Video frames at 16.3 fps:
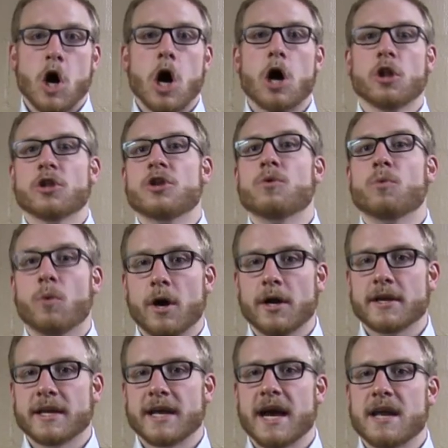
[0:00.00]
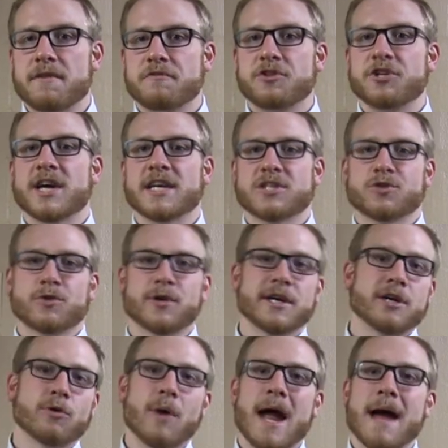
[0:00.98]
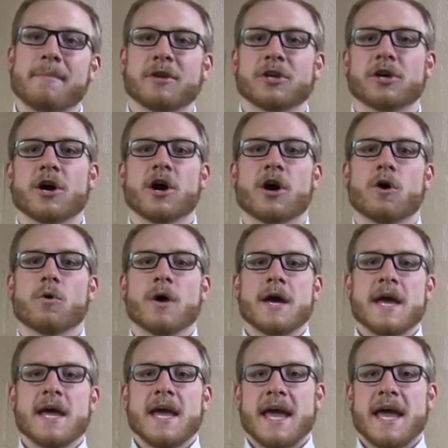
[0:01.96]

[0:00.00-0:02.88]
all-in-one kind of chest rig, grab and go,